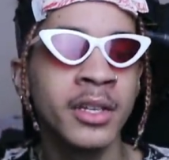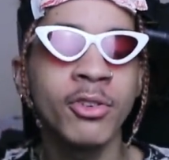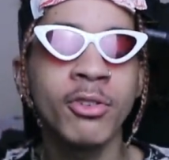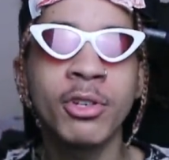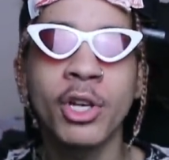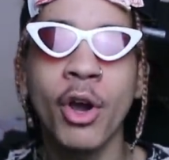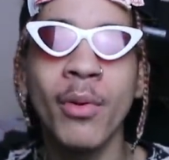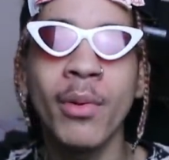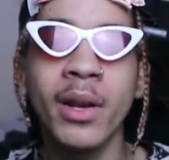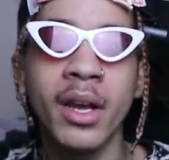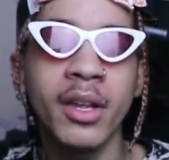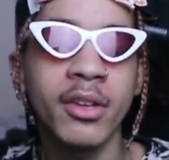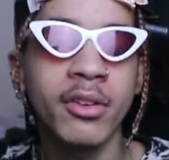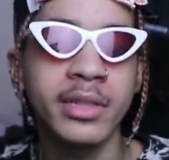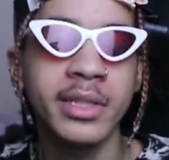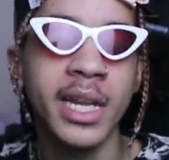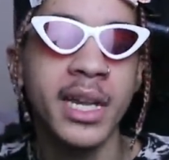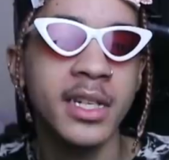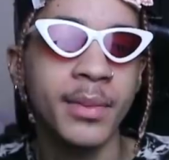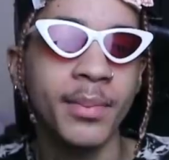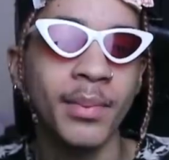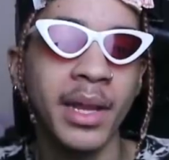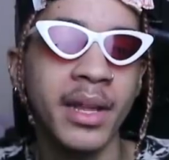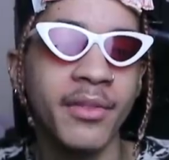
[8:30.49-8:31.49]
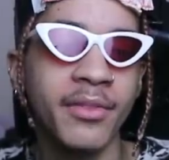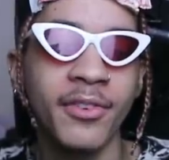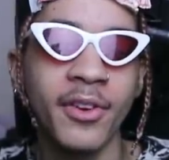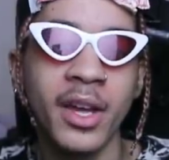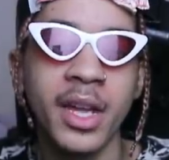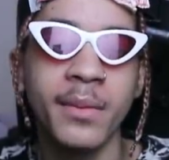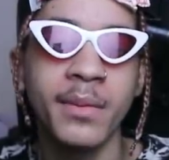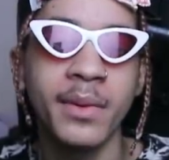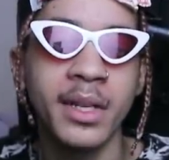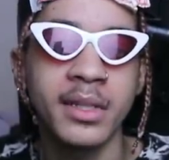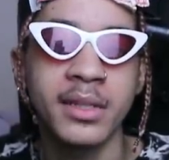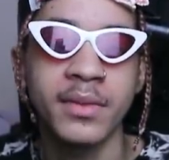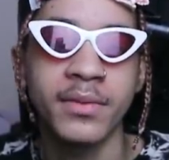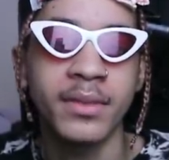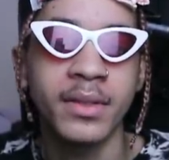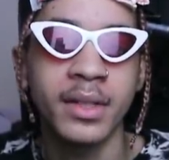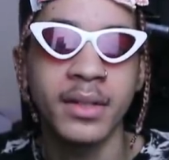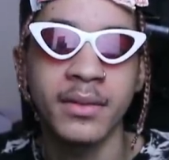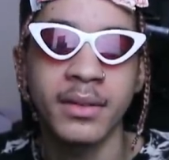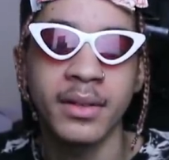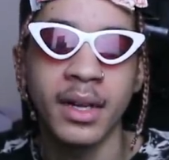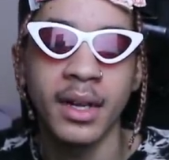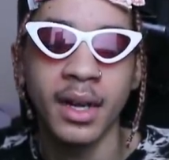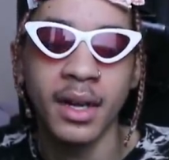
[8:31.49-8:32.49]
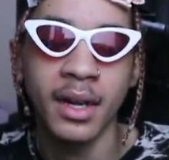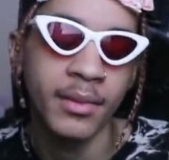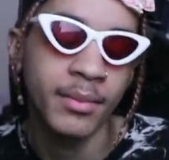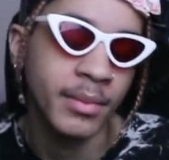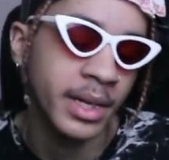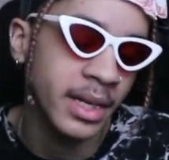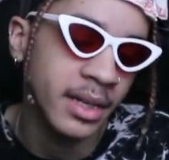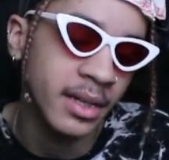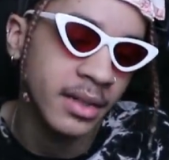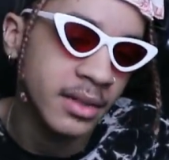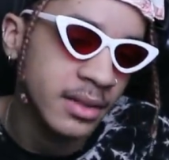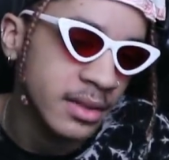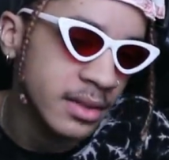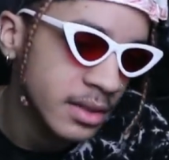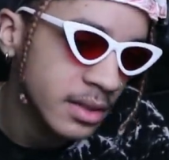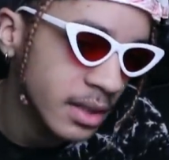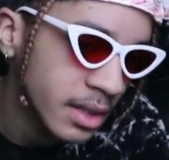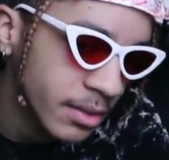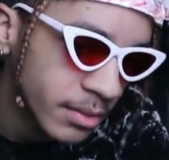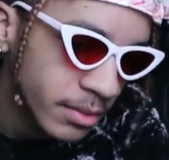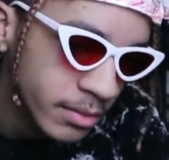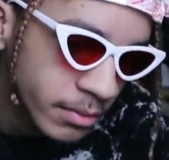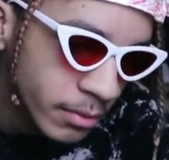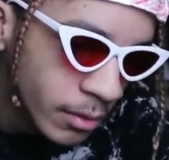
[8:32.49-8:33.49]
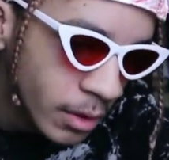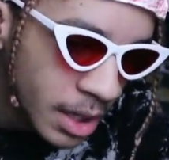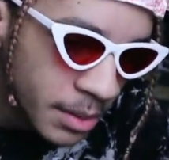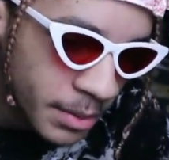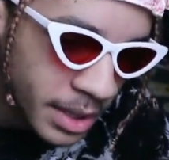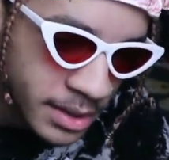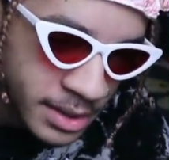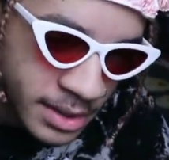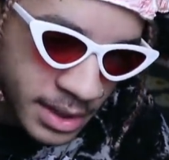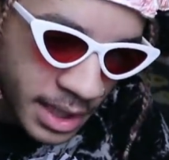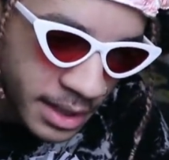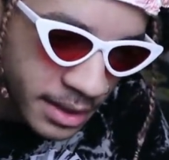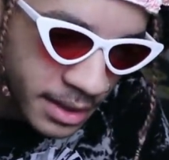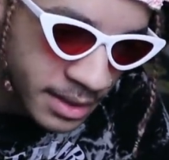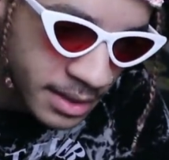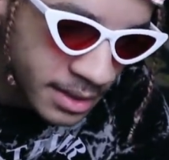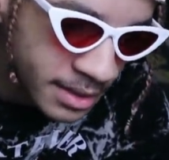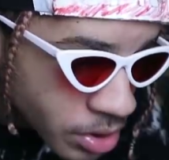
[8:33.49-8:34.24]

You're going out your day to play 30 minutes of your- I mean, yeah, why am I saying